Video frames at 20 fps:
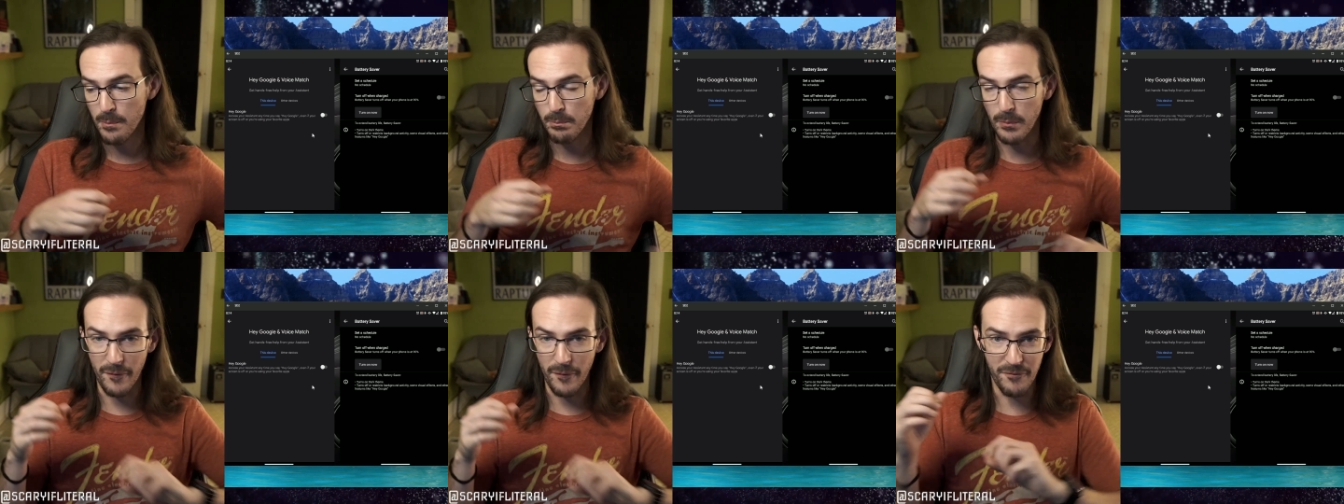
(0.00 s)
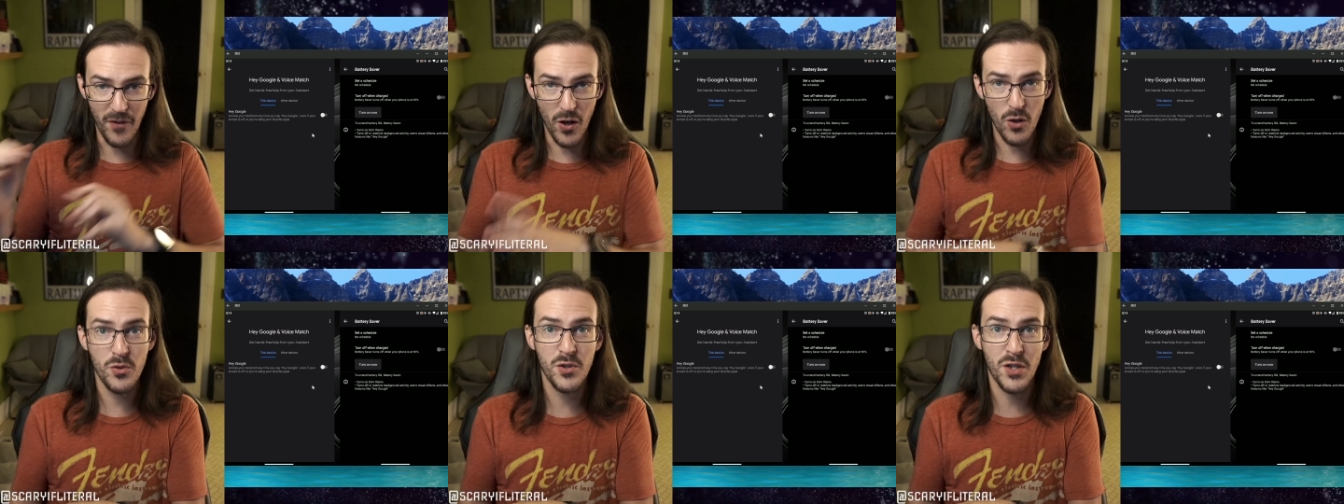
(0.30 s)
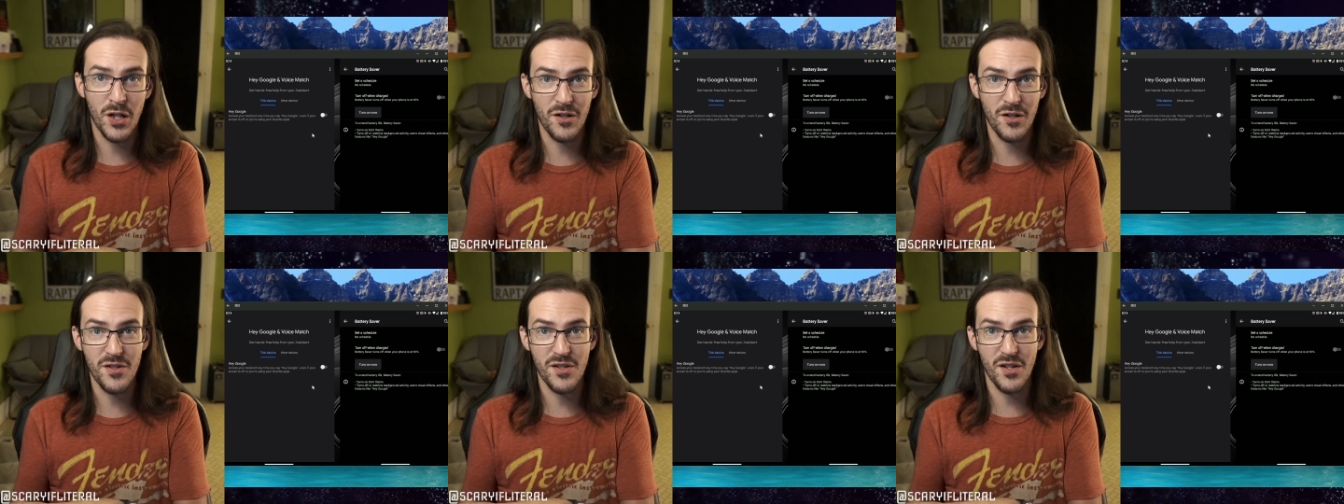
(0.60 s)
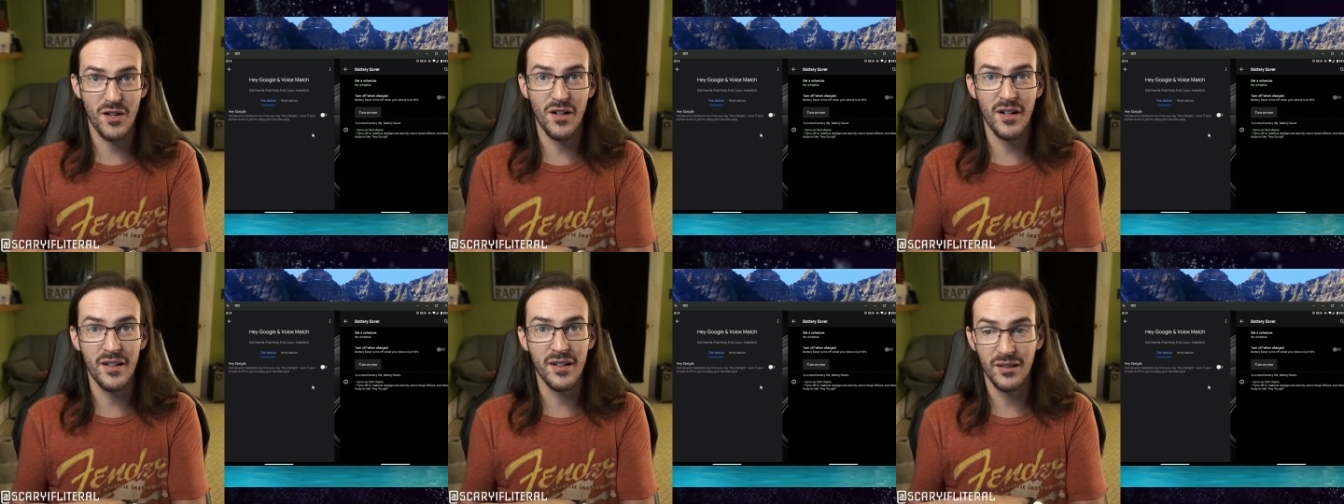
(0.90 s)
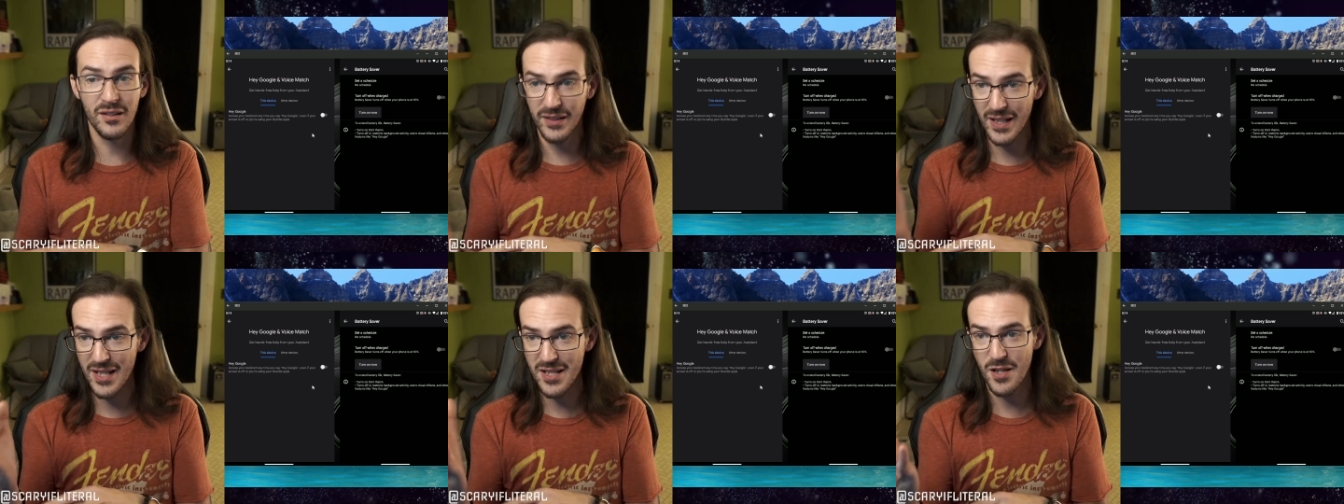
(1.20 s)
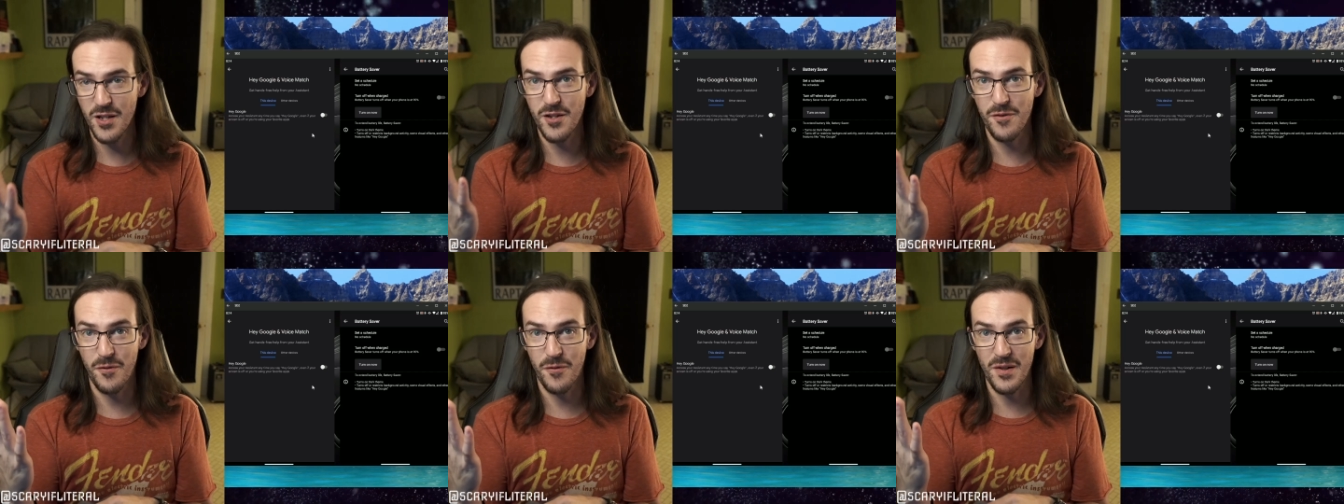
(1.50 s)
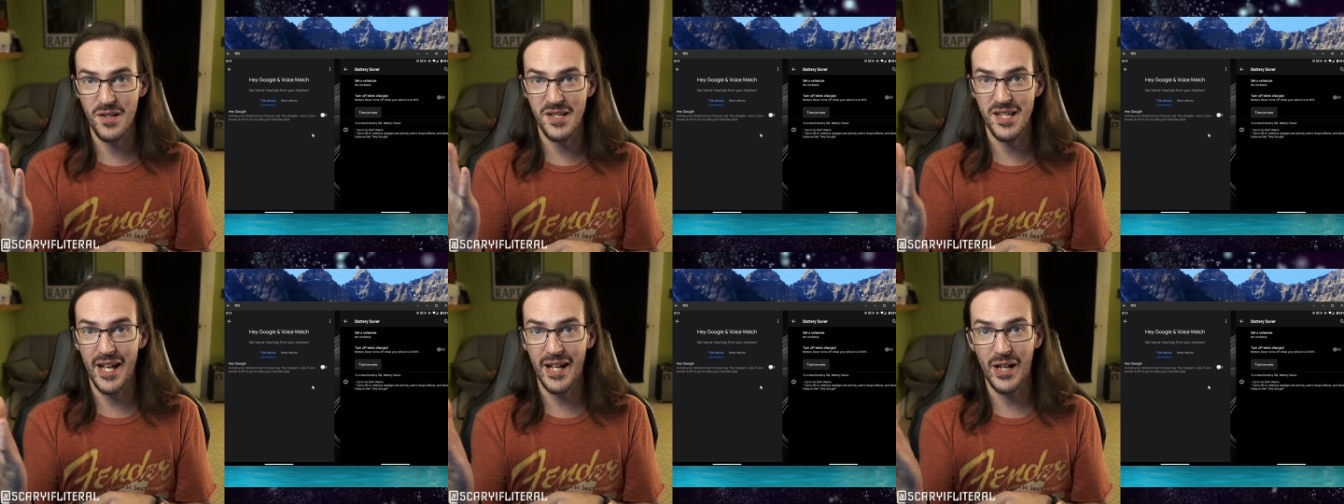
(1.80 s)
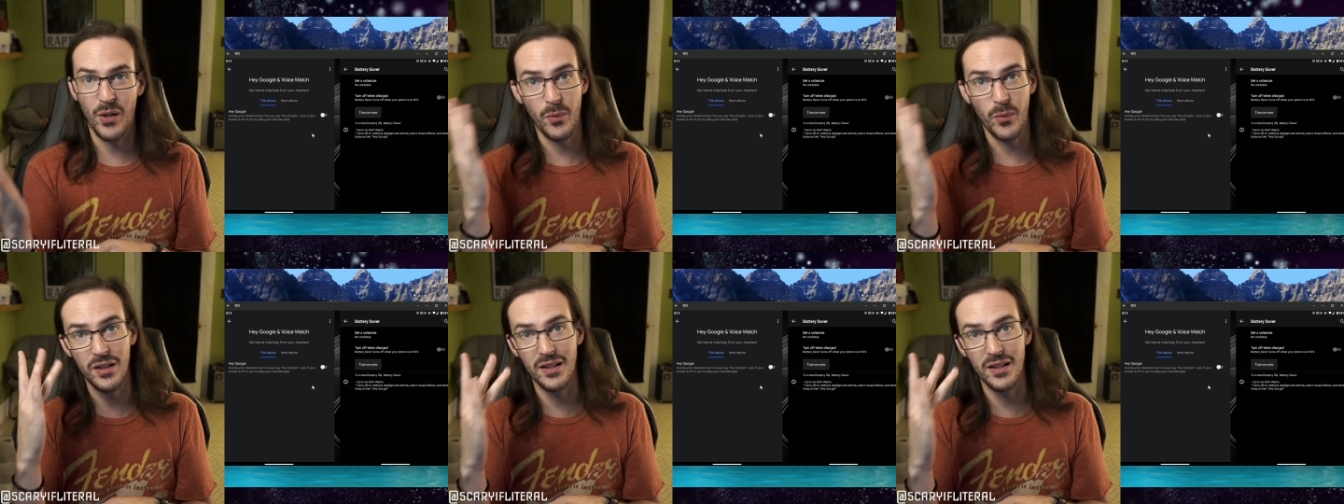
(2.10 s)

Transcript: My phone turns on, listens for a second,